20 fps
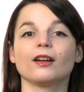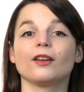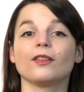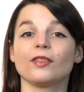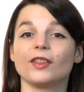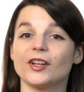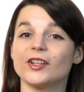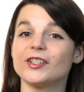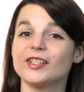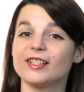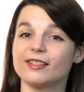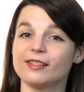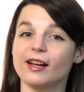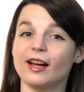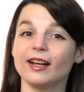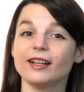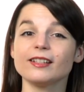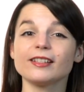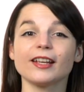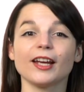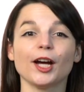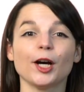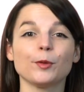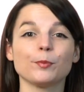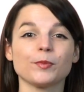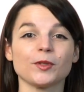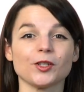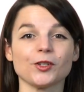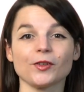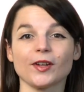They're designed to
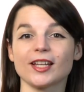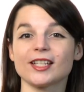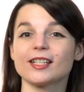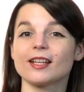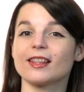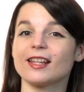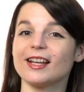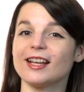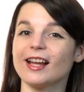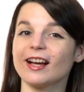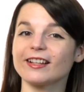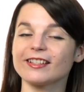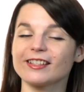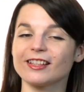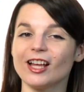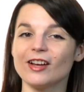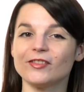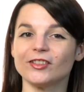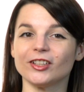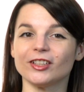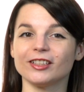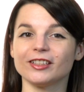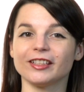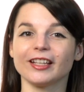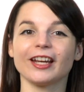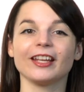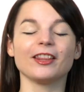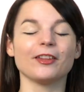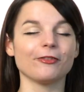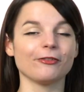help you get to the next level
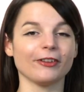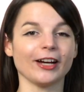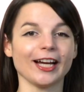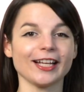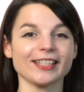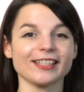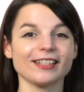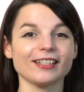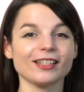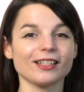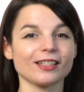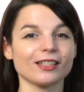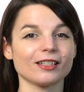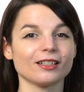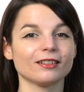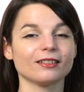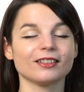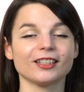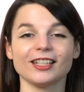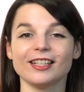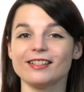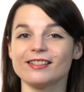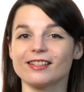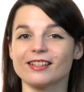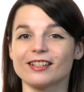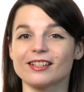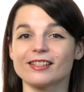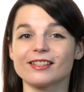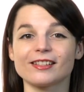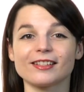in the fastest,
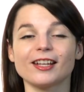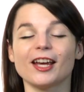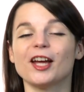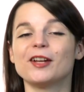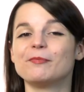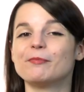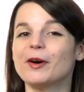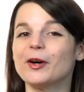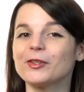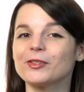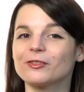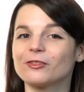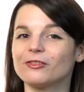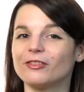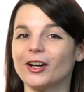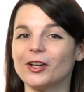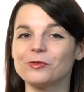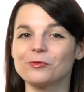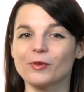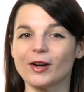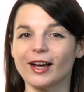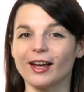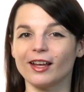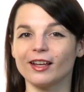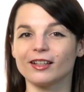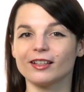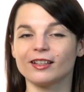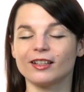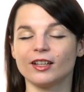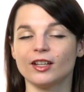easiest, and most fun
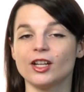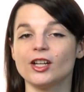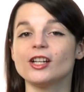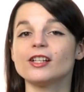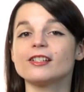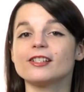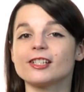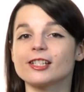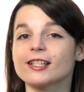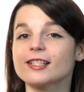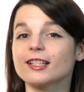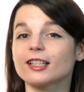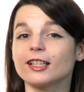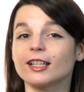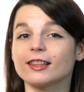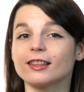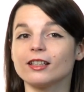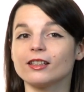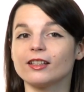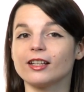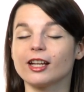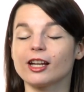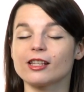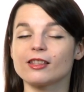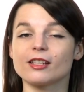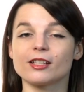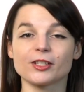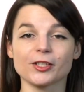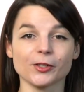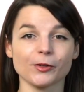way. Just click the link in
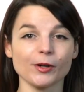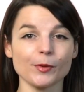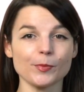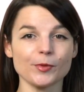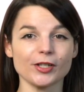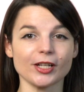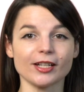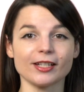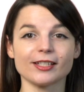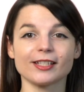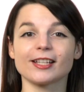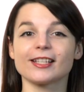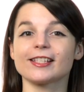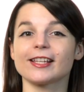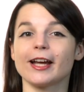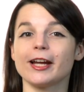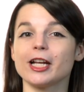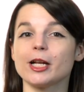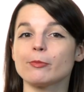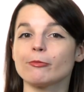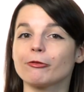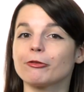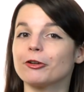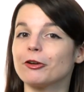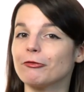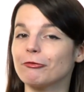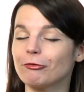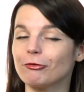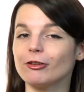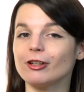the description to sign up for a
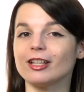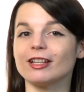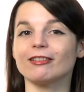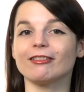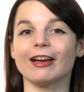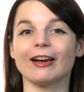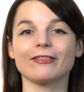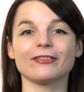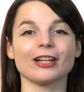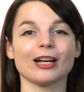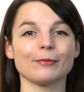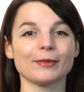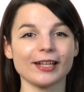free lifetime